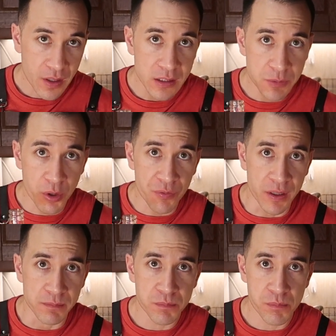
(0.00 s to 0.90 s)
It's
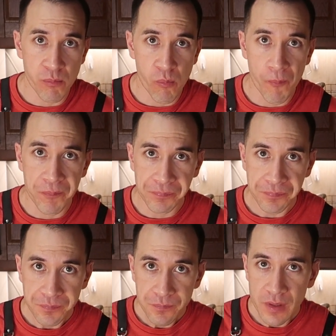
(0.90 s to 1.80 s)
perfect.
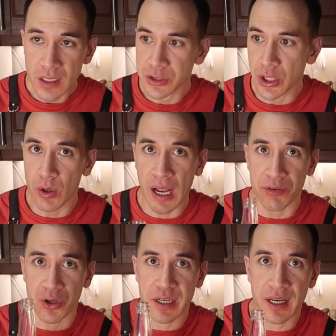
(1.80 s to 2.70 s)
So have
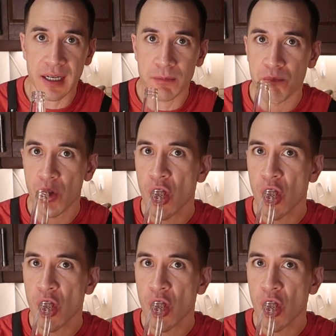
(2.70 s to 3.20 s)
a great night.